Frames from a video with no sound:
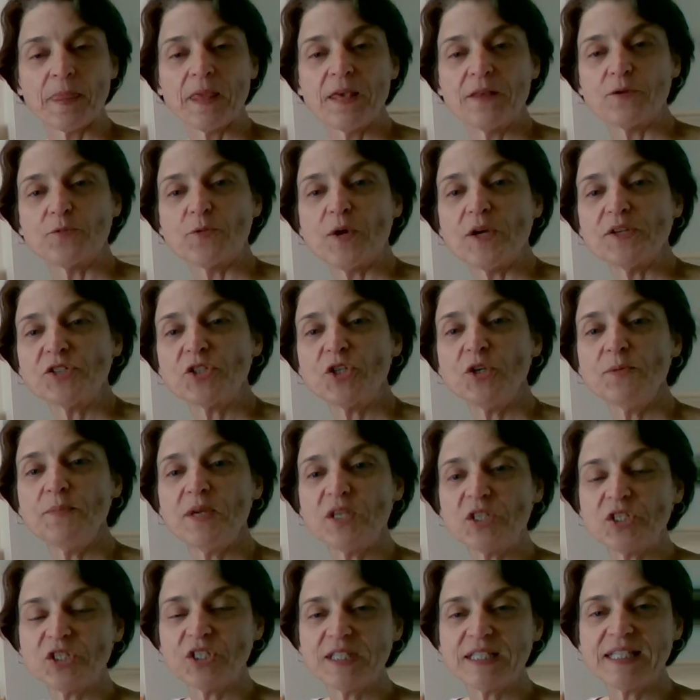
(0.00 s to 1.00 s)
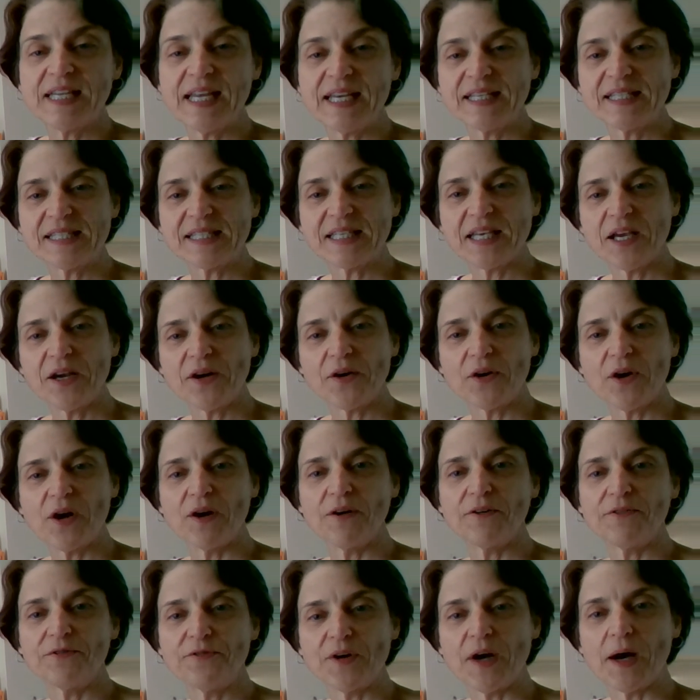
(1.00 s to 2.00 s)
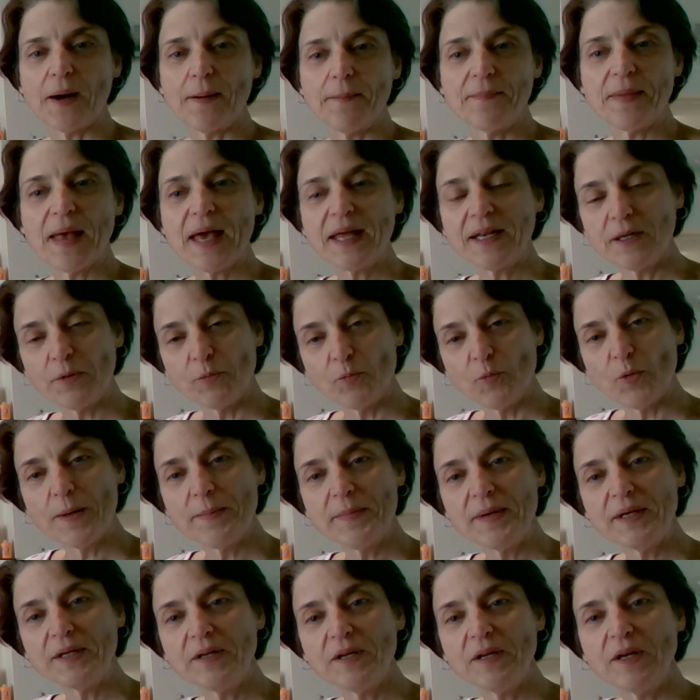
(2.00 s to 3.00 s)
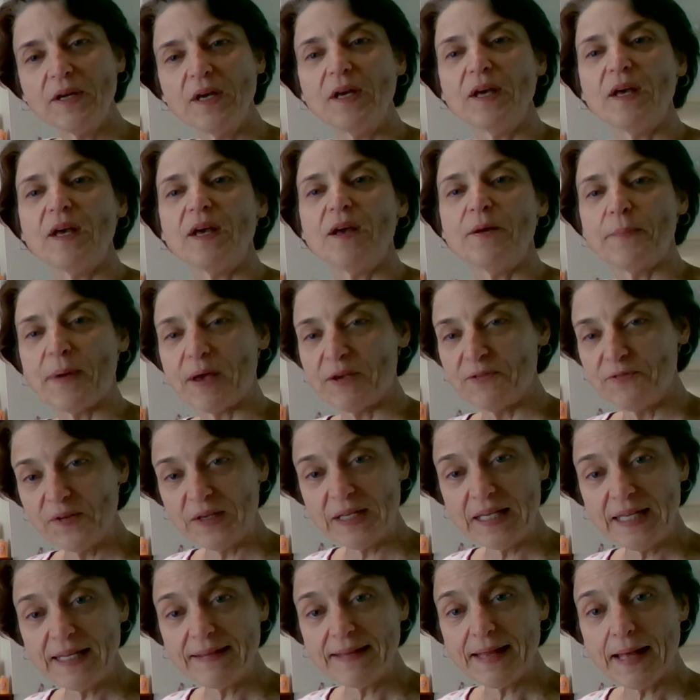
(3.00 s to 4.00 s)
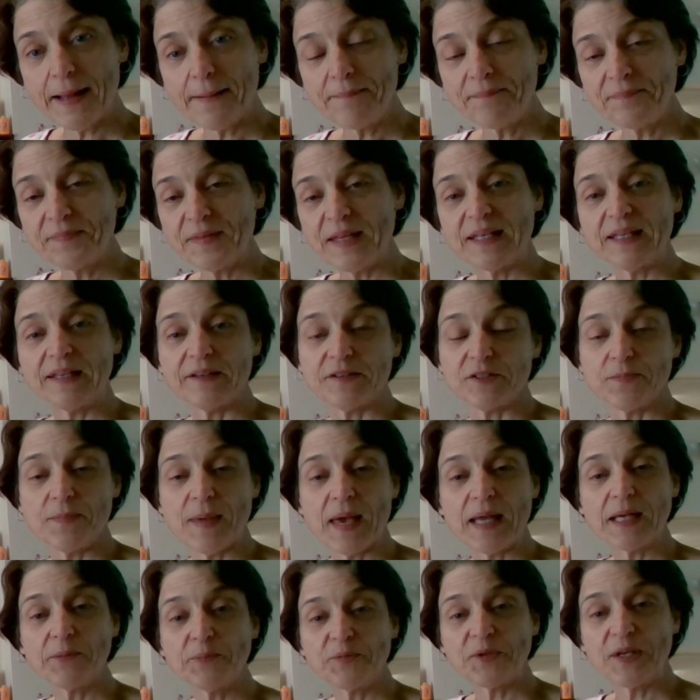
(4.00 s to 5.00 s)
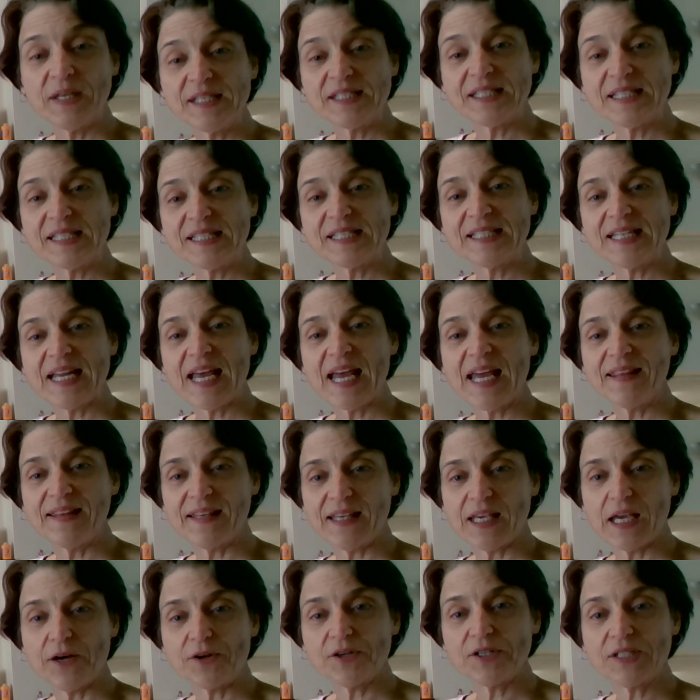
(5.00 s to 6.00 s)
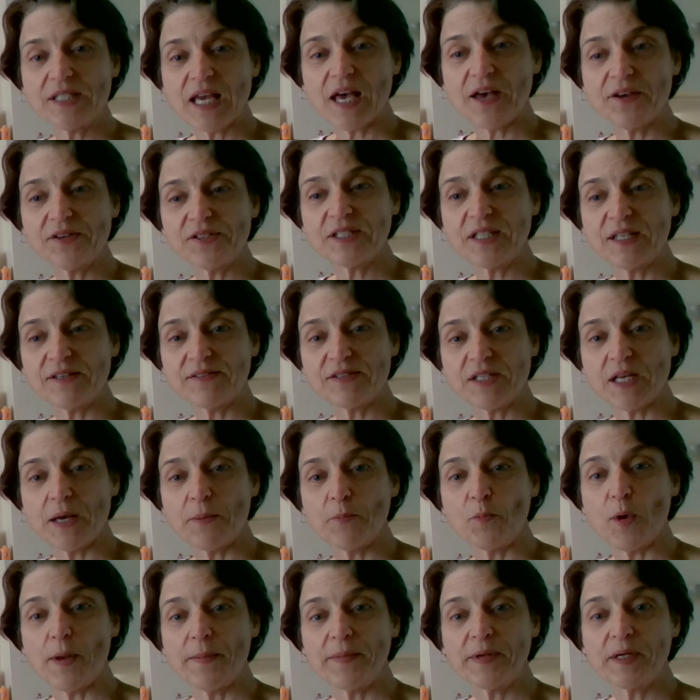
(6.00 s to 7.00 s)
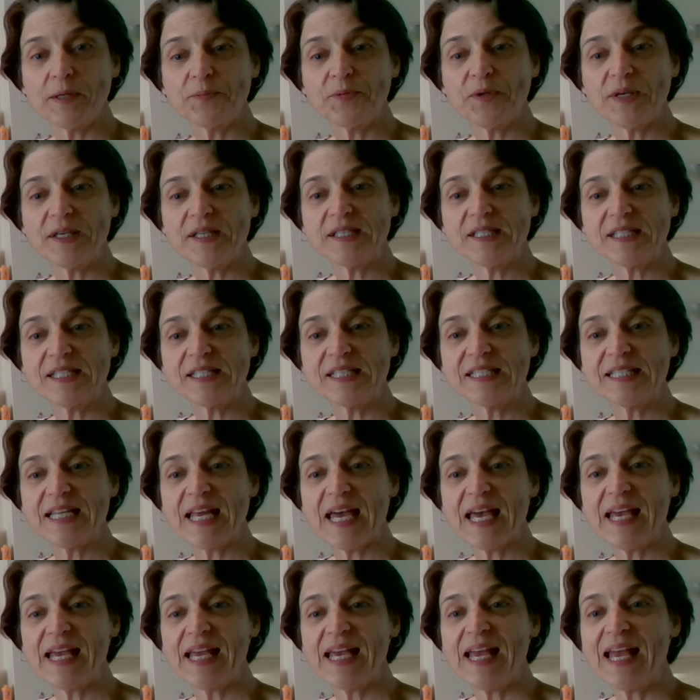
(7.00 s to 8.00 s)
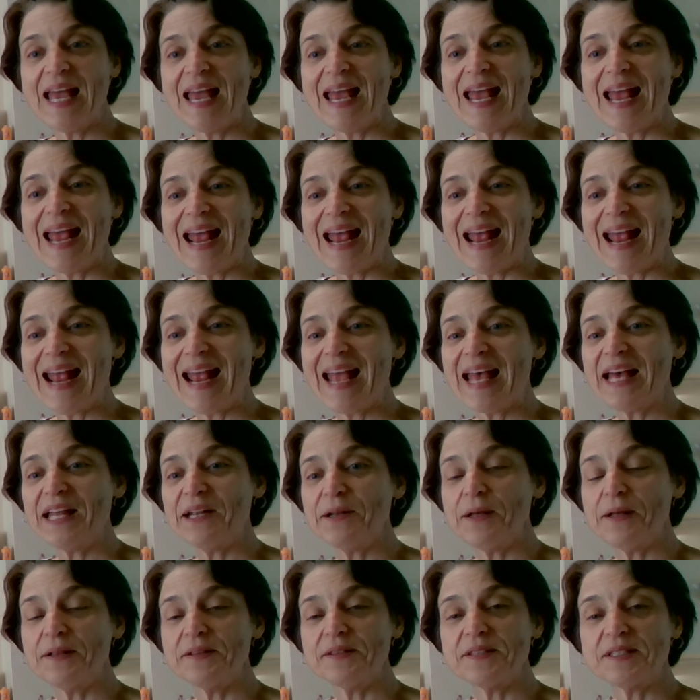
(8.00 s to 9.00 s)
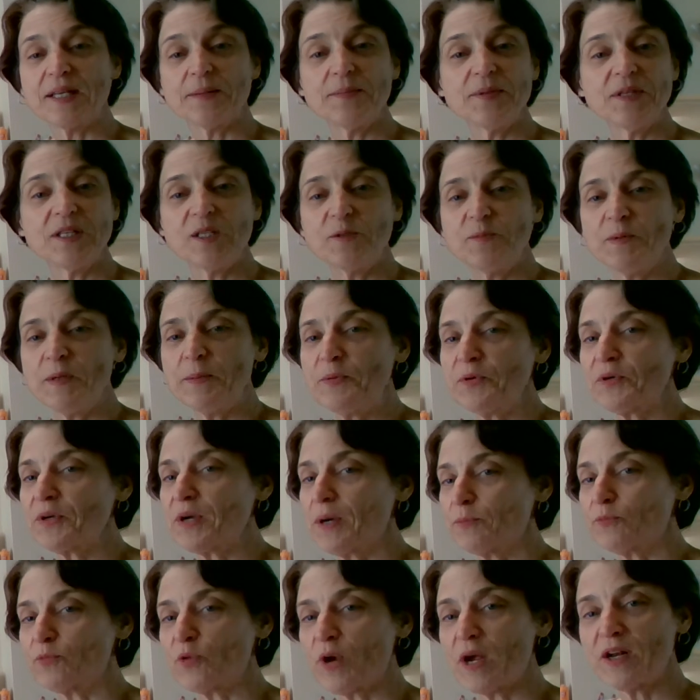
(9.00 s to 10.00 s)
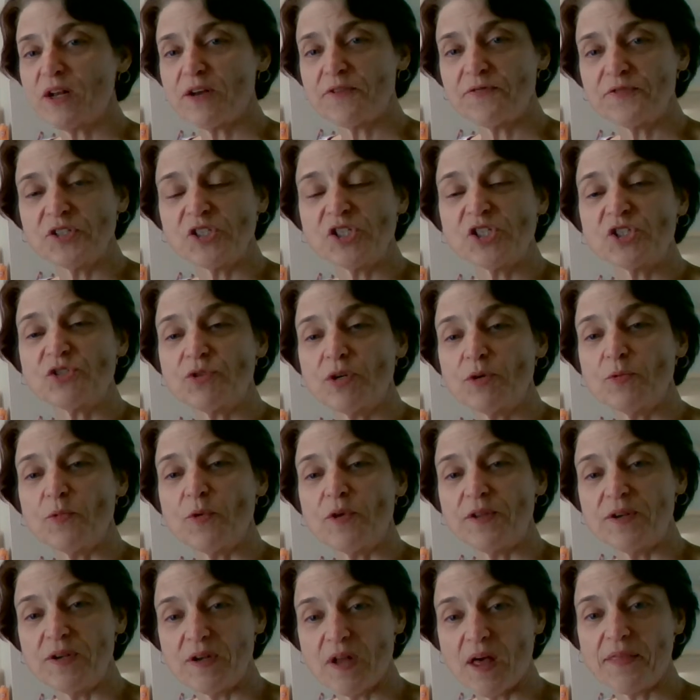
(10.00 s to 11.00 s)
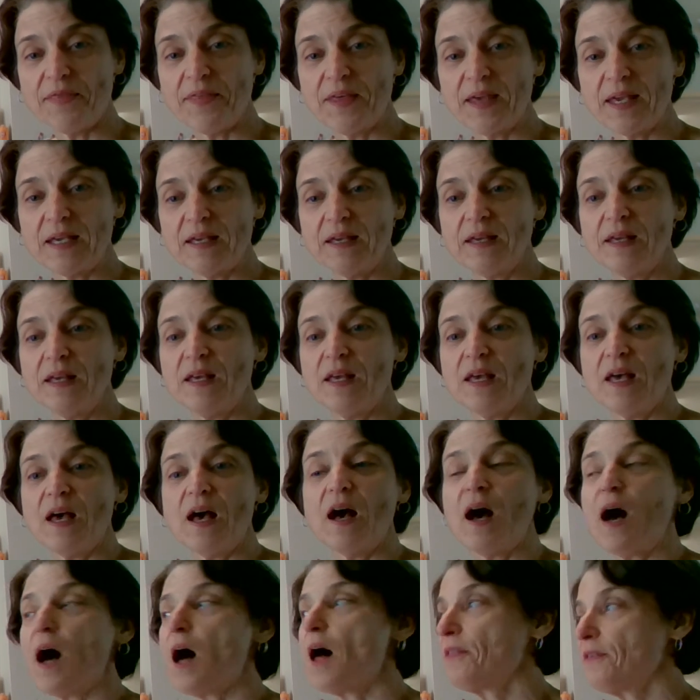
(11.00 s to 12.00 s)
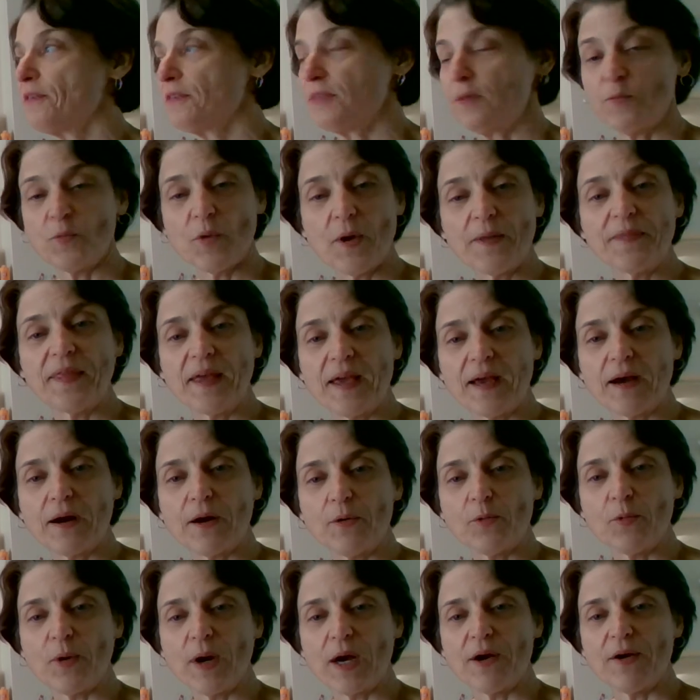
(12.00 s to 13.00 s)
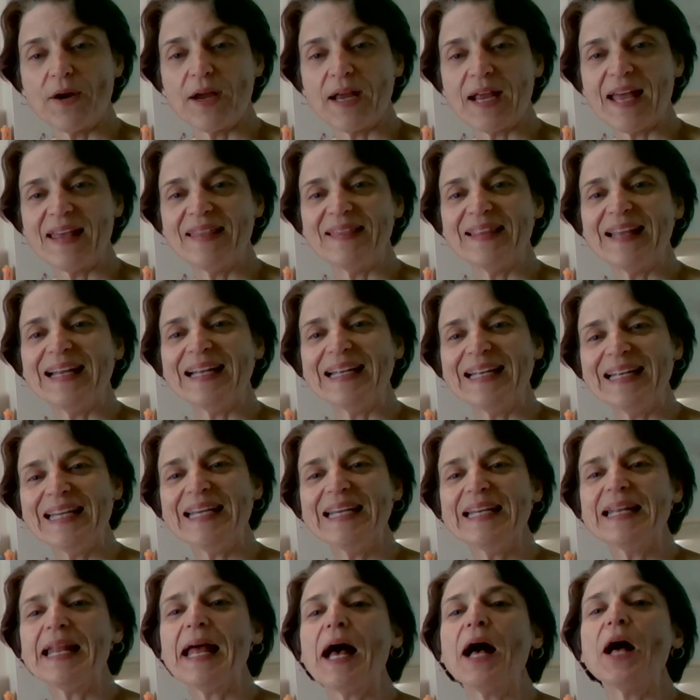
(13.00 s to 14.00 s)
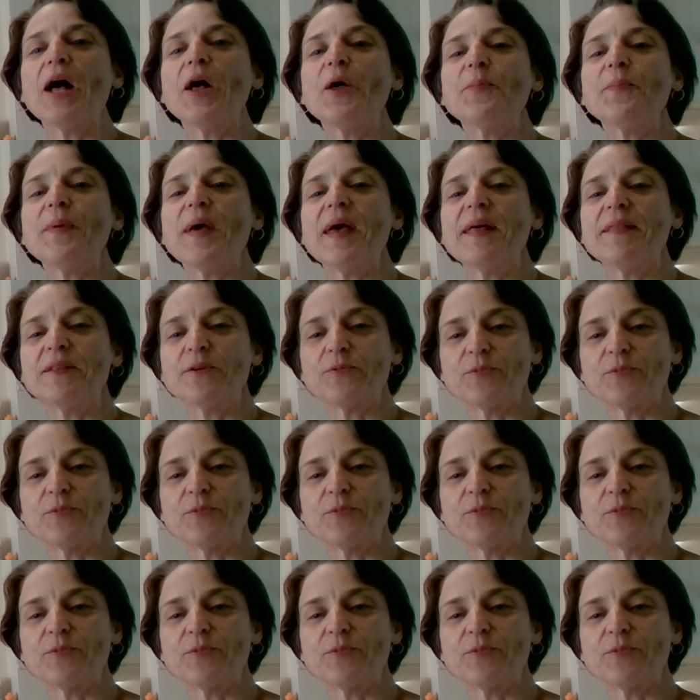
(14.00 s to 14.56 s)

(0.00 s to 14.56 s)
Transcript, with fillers: The rescue mission takes care of uh, men and women by feeding them. It gives men a place to stay. The Charis House gives some women a place to stay. And some of these people come right off the street with nothing other than what they are wearing, and they need help, and the